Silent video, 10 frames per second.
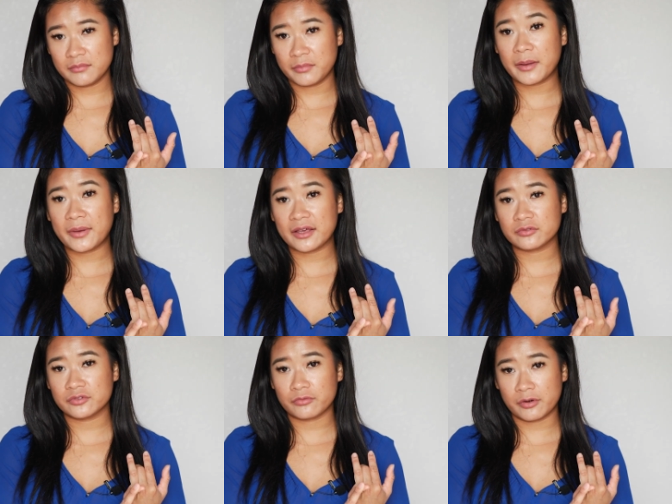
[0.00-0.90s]
my
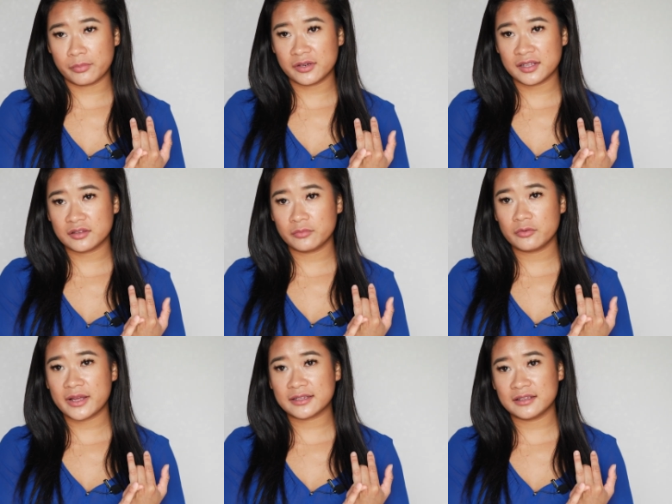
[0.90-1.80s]
passwords were
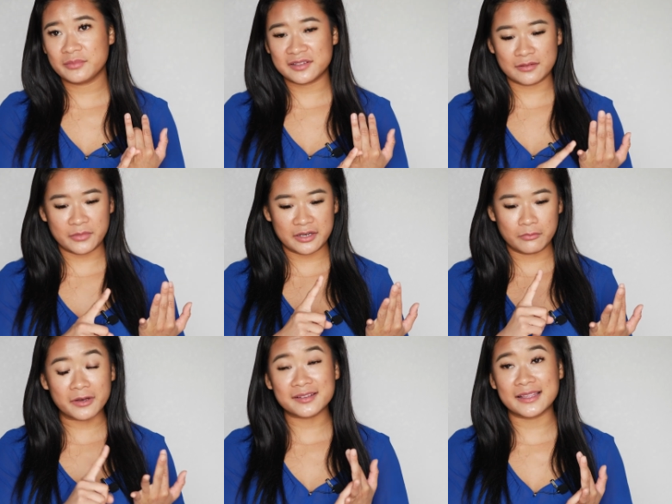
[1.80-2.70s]
predictable back then, but somebody
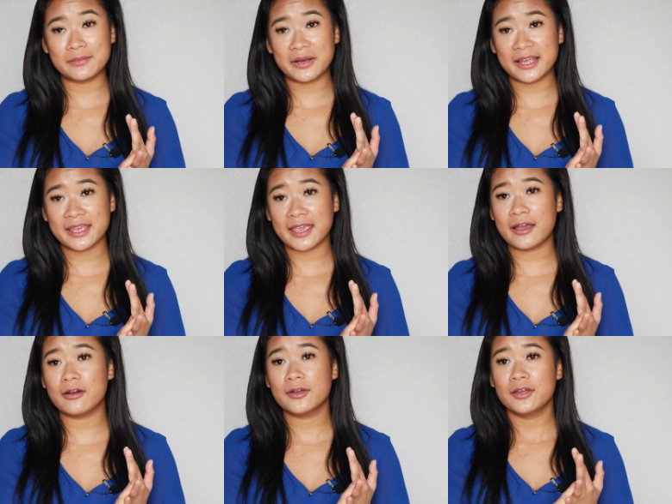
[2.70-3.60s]
was in my
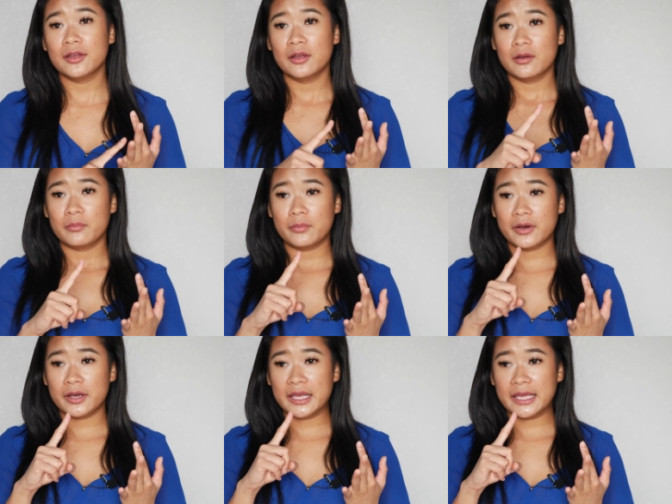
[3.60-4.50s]
account,
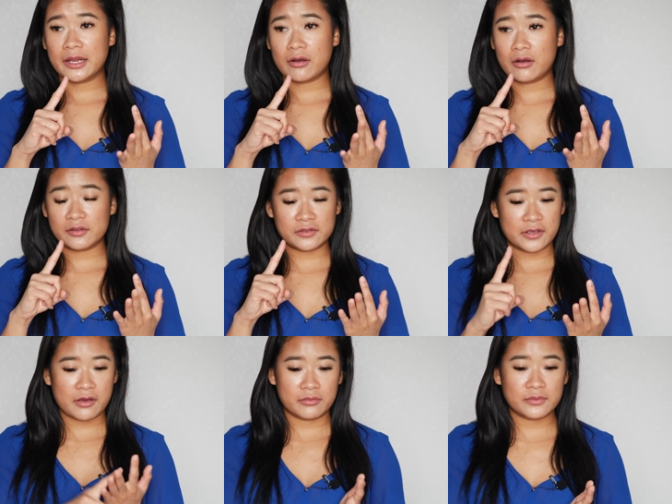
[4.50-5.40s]
but also
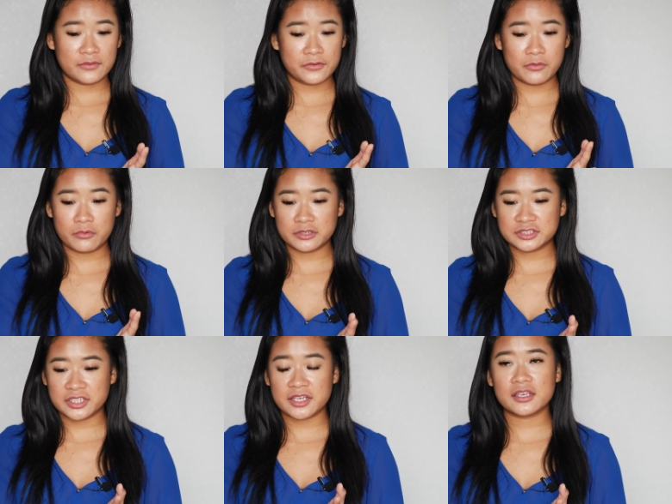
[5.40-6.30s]
it helps me feel more
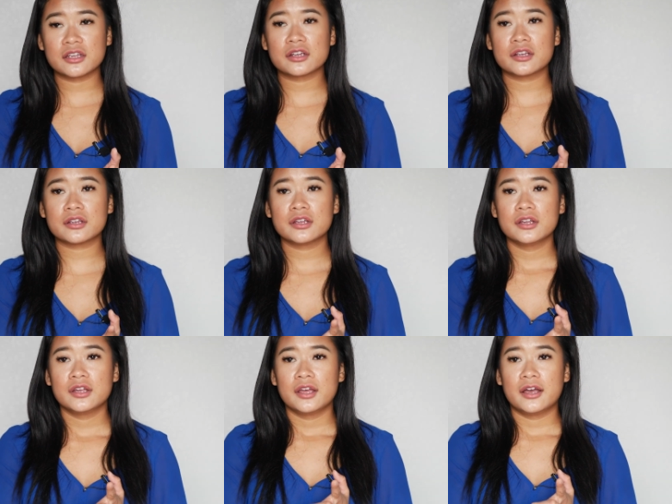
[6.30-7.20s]
secure.
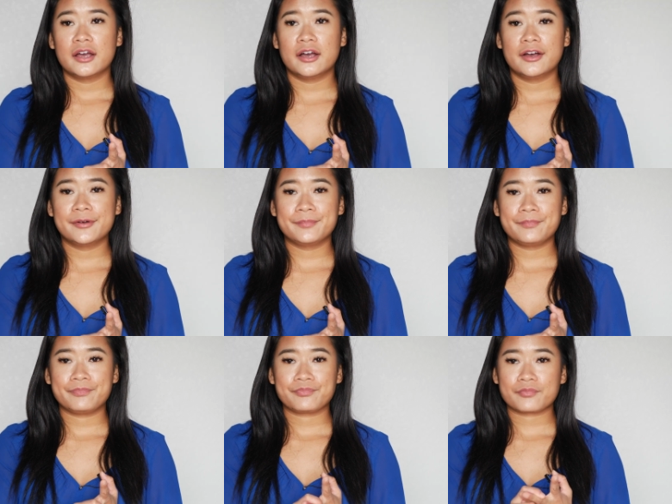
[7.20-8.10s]

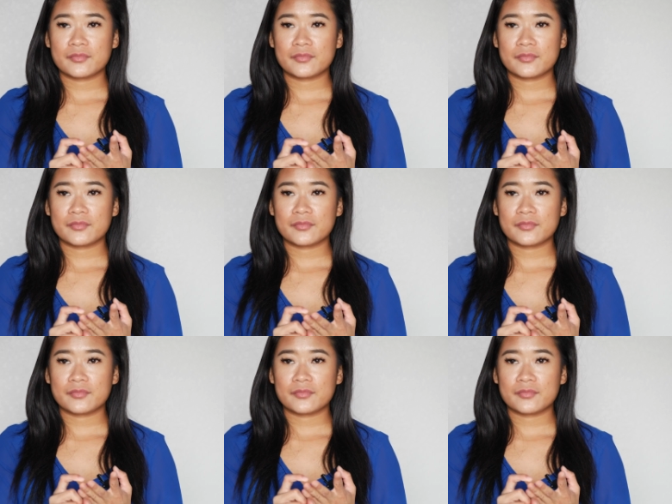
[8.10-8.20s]
I